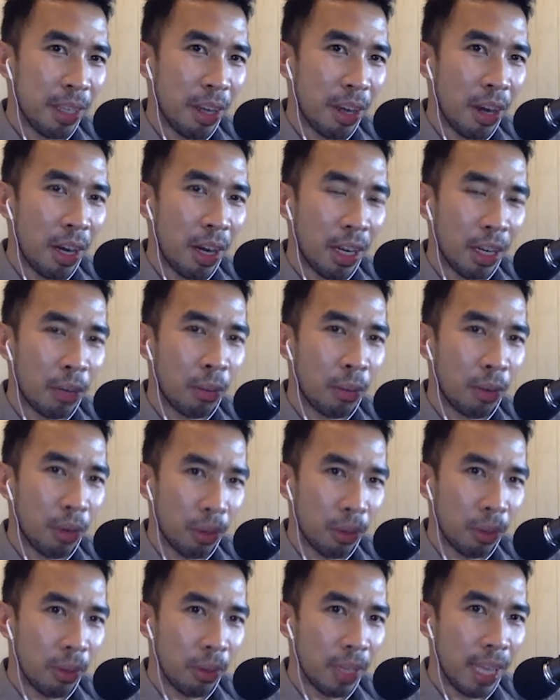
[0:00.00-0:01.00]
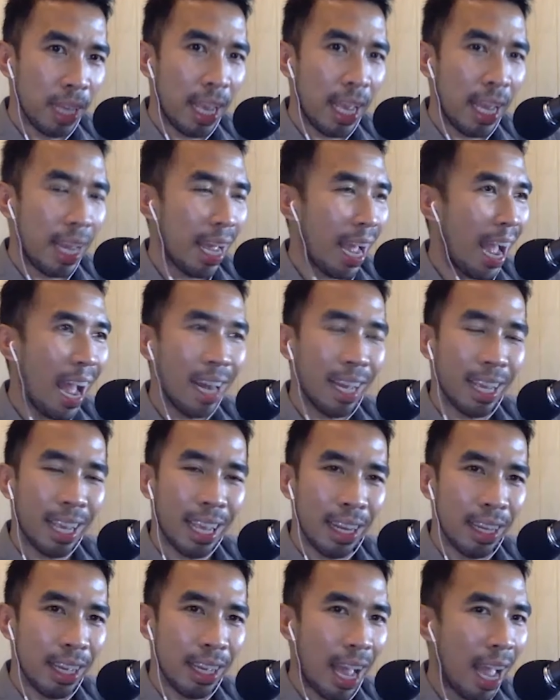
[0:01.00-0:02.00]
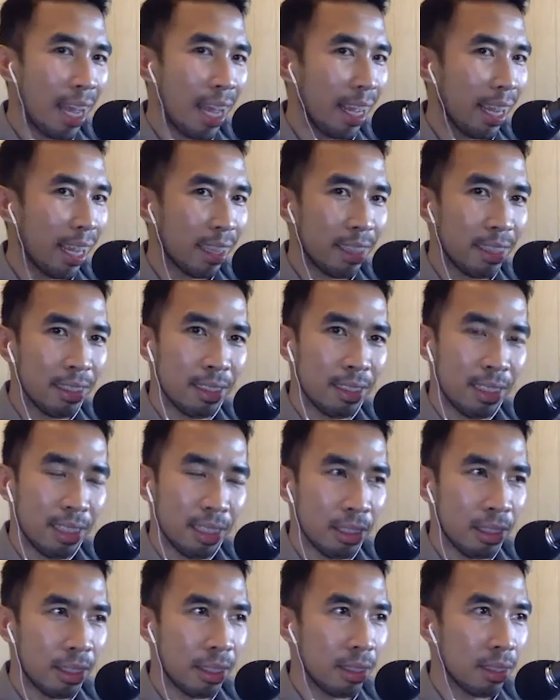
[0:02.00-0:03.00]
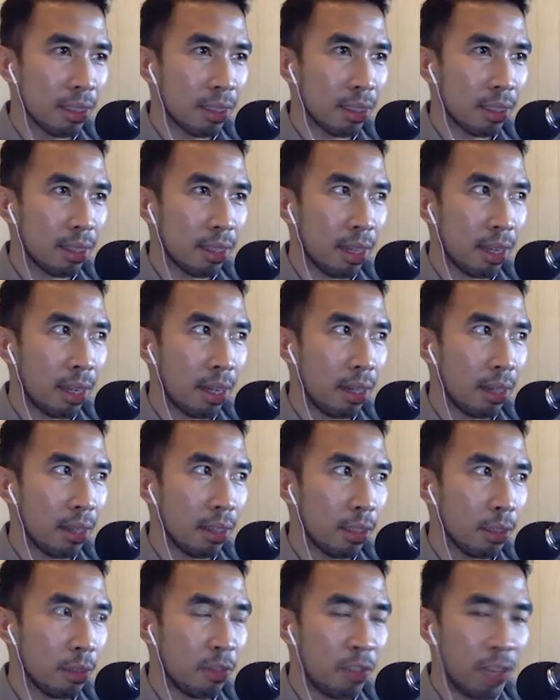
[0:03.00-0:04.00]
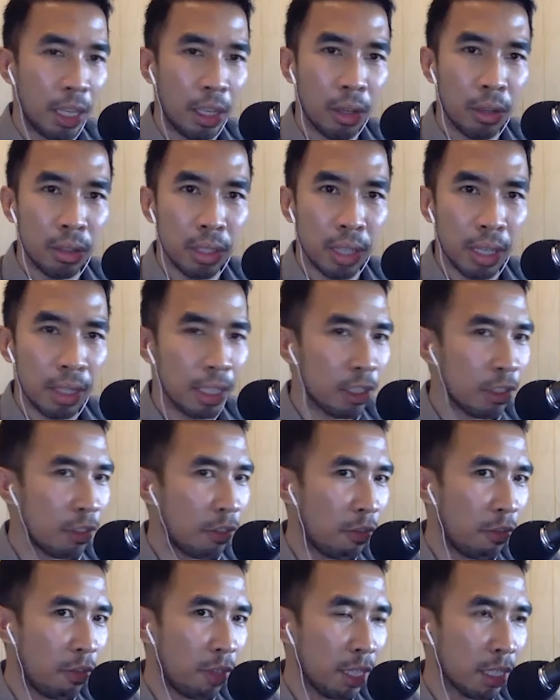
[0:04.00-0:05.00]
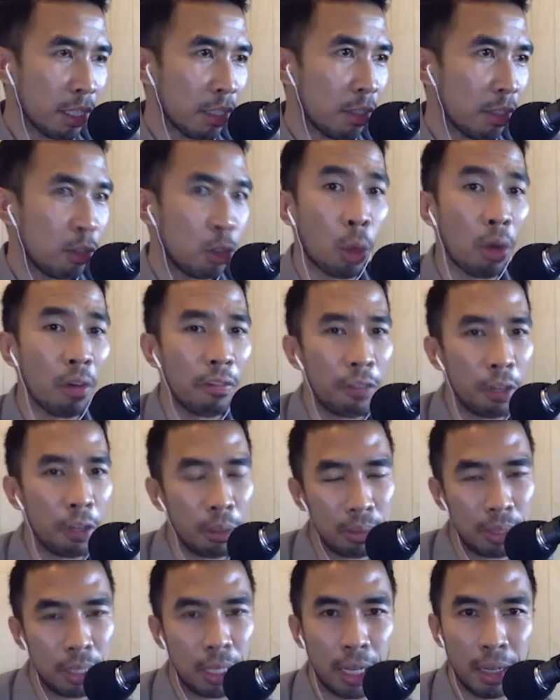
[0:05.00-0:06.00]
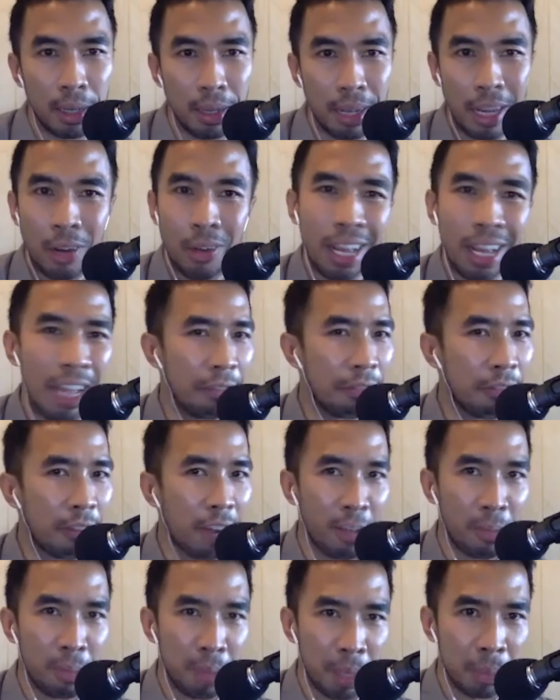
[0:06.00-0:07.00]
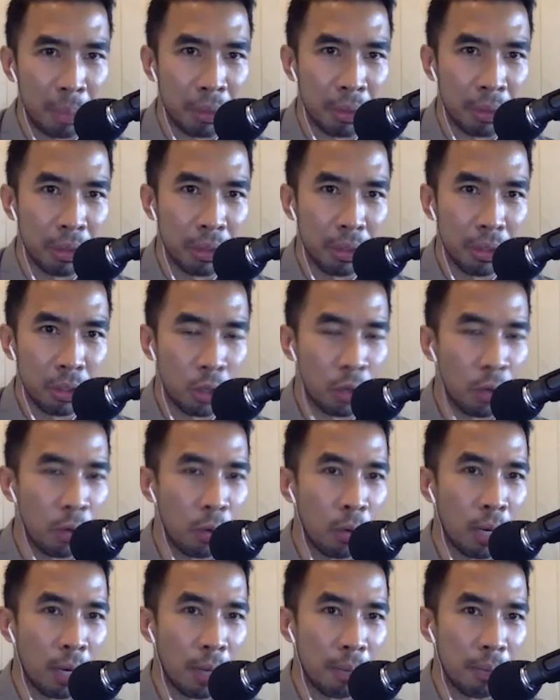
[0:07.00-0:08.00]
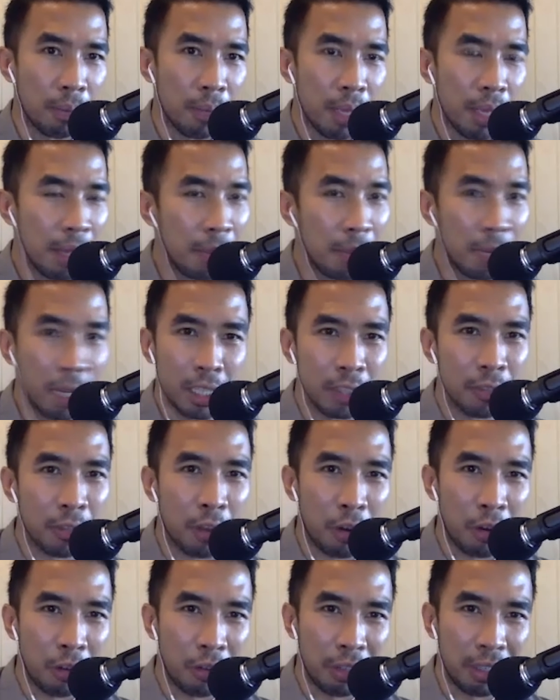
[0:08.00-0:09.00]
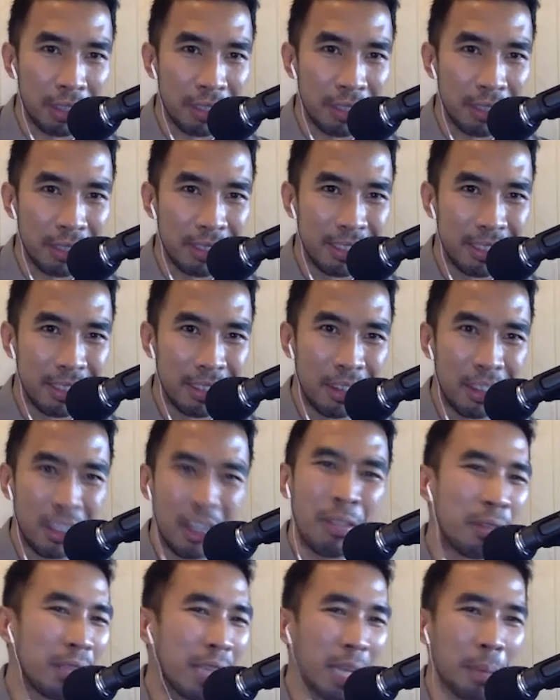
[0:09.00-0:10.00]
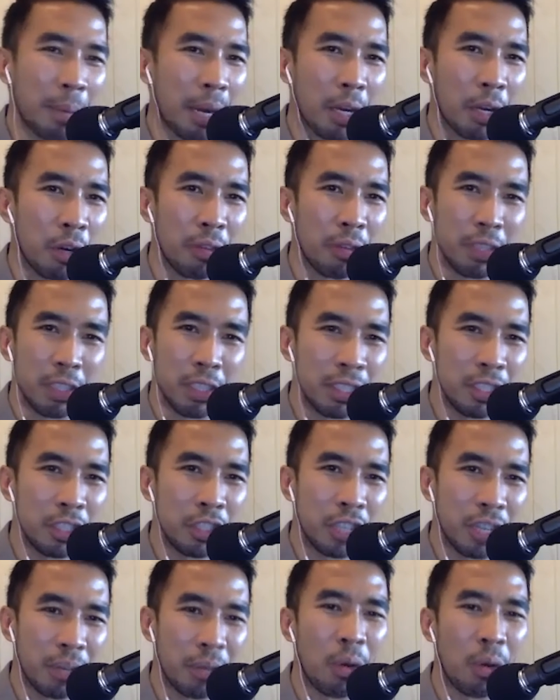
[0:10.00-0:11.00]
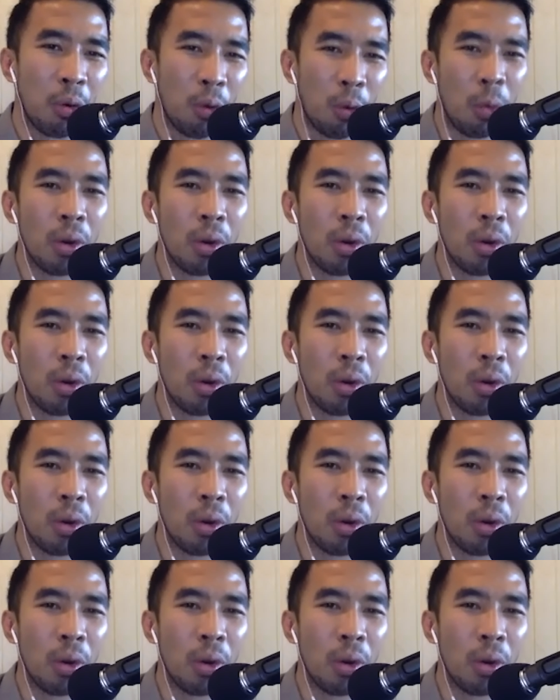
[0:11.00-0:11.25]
on a crew, and I had to get this video done, this short film done, and I only had 5 people to crew up because of COVID. I don't even think about COVID, just in general.